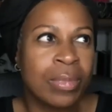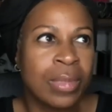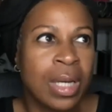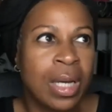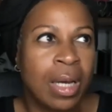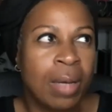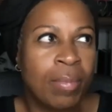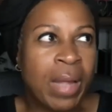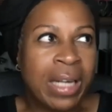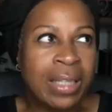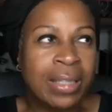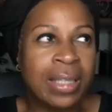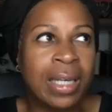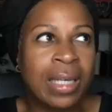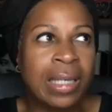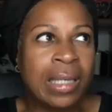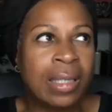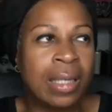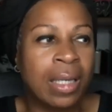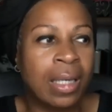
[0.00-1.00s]
I'm not
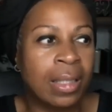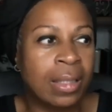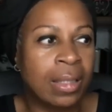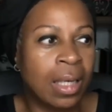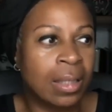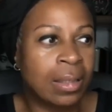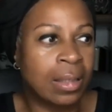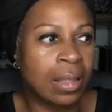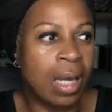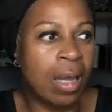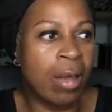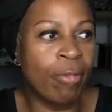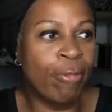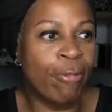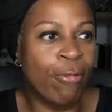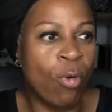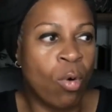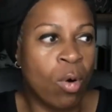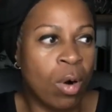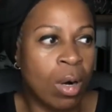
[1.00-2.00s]
saying it doesn't
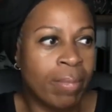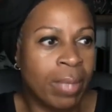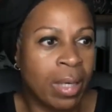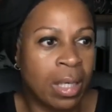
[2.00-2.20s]
inform,